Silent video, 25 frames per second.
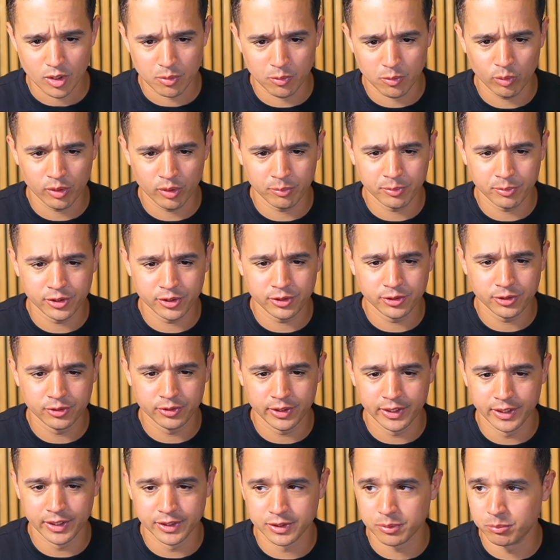But what I'm gonna do
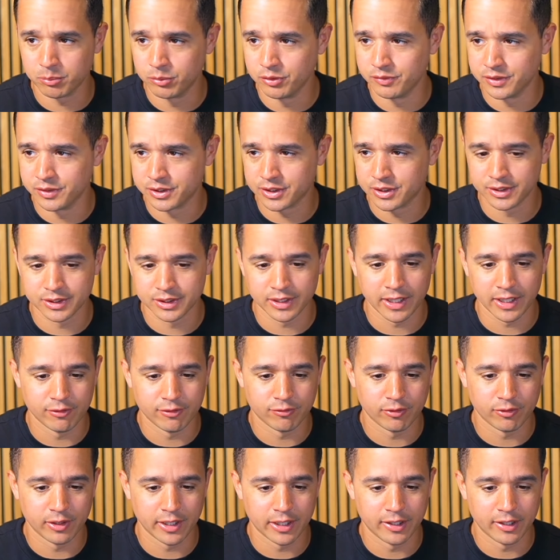is move this to the
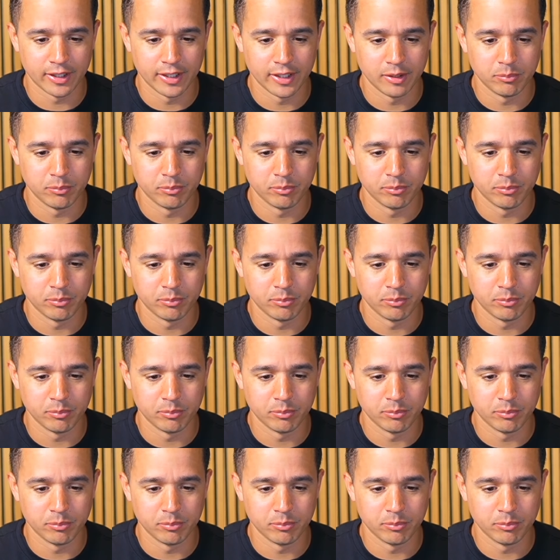side for now and